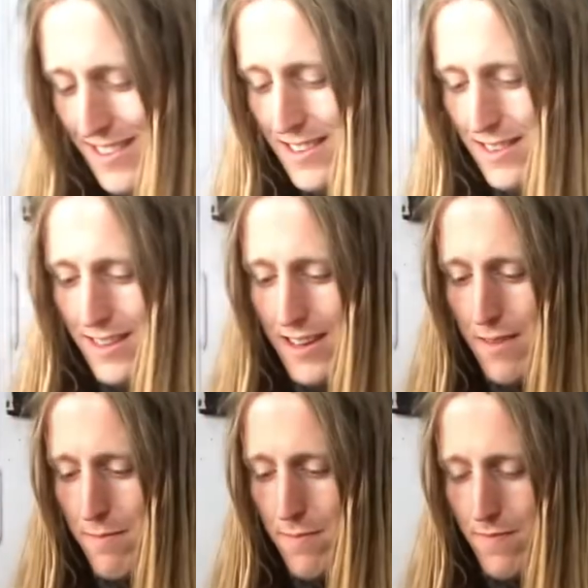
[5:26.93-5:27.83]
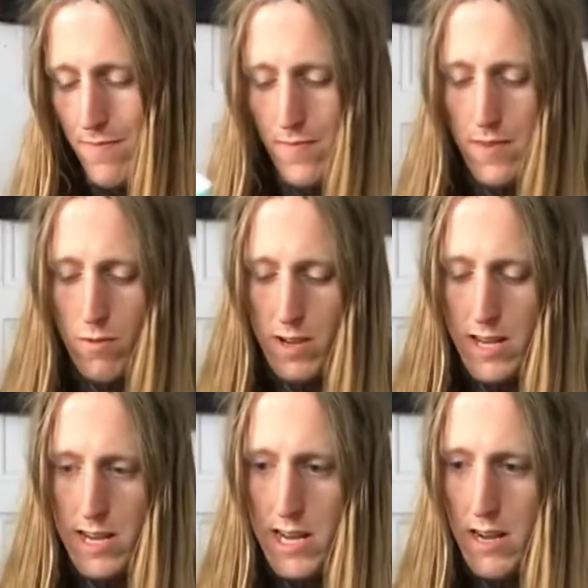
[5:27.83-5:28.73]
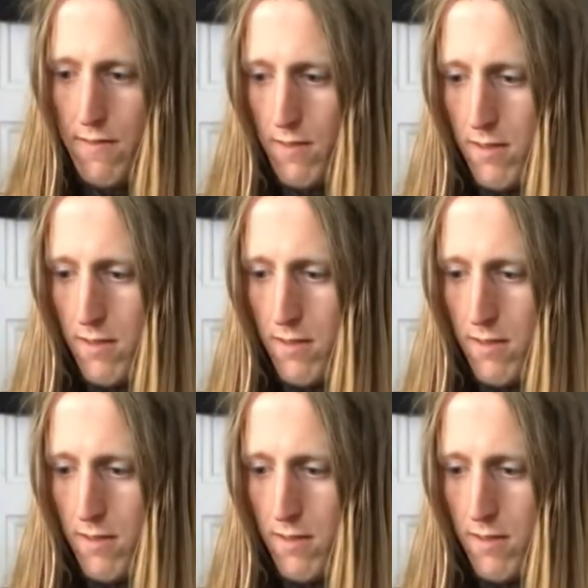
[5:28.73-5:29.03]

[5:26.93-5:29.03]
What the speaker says: And then we have